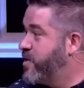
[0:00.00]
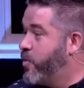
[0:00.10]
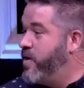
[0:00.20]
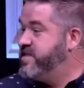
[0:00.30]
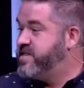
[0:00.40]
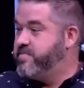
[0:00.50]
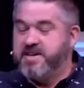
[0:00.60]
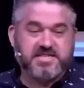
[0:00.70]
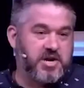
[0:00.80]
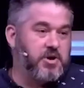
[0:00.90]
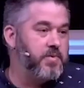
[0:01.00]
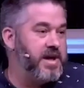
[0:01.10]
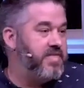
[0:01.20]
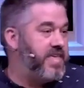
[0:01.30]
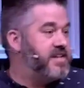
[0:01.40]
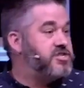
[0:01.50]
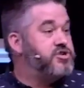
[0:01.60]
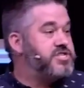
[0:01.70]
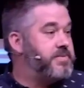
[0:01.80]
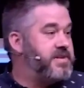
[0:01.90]
are going to be a certain way and things
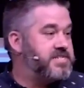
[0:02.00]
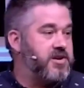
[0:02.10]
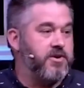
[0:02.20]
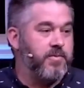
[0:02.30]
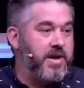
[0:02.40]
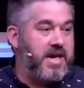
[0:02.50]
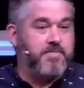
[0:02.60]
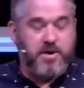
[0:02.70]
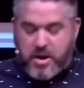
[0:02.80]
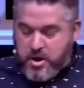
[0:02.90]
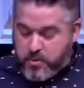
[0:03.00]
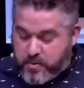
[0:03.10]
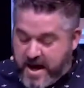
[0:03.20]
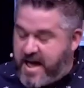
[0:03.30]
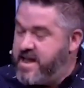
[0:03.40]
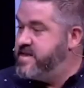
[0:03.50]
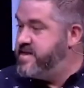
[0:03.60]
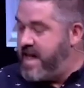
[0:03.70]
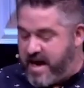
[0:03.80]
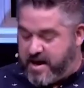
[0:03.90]
used to be a certain way, but right
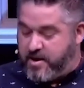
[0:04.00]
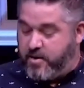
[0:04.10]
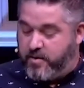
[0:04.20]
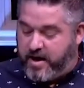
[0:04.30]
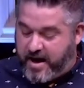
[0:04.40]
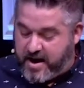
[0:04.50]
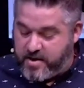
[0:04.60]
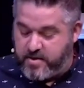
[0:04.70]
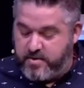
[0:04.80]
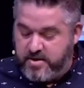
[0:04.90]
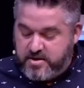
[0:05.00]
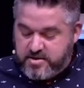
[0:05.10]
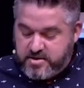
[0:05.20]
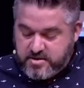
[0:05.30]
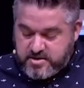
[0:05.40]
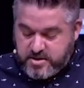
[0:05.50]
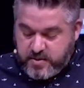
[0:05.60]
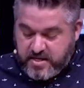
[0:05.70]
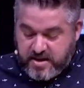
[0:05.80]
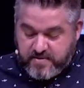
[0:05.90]
now, how do
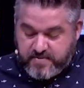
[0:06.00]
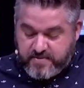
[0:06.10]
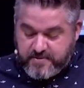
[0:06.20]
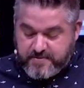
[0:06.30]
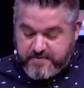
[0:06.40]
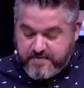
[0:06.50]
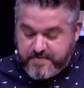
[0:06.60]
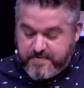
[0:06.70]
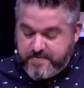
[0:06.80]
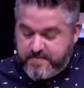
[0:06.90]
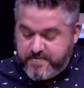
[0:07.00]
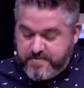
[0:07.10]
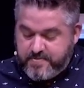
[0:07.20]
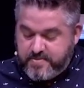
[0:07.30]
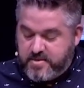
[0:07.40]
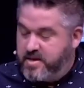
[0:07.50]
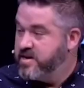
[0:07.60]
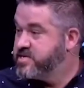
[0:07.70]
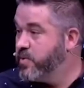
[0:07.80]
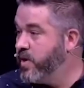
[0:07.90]
we live?
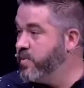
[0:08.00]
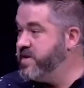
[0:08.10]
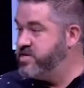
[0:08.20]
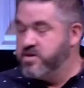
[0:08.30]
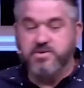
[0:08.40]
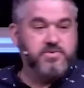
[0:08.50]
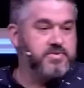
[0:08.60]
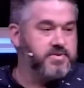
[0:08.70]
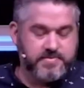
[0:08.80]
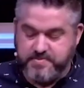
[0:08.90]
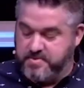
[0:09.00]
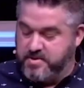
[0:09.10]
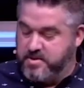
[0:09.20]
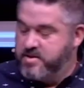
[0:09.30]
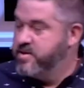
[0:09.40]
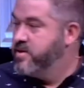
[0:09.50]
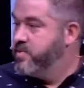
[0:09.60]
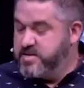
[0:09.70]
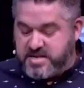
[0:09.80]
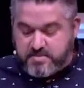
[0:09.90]
And so what do we do?
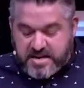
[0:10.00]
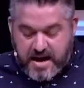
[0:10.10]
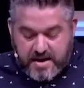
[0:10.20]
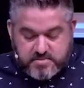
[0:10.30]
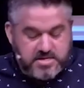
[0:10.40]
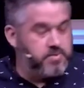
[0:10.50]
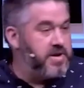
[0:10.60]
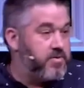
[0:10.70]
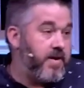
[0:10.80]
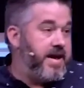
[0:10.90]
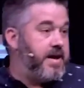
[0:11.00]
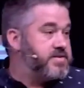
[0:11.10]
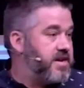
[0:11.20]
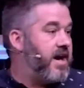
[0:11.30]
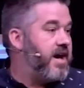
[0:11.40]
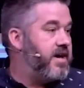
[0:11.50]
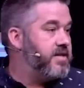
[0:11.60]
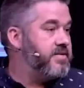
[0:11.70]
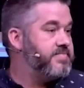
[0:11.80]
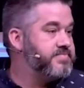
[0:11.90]
Well, sometimes we cry out to
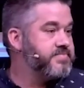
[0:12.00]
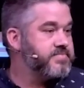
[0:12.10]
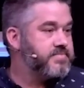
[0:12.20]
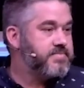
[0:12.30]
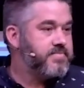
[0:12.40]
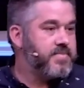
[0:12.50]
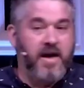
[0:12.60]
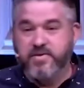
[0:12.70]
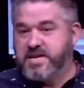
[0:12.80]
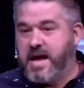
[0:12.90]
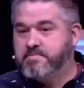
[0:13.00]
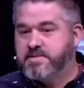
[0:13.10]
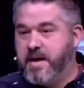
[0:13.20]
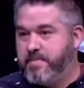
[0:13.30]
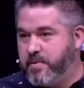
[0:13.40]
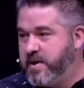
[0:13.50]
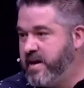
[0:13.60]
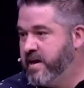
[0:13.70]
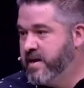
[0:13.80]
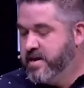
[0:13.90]
God. Other times maybe
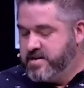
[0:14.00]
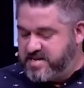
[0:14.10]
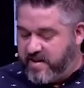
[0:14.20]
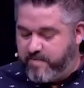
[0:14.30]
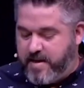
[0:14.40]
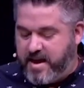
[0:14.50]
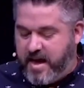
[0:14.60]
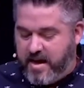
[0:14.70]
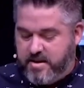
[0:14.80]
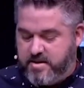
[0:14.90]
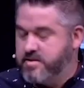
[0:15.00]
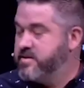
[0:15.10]
we self-medicate.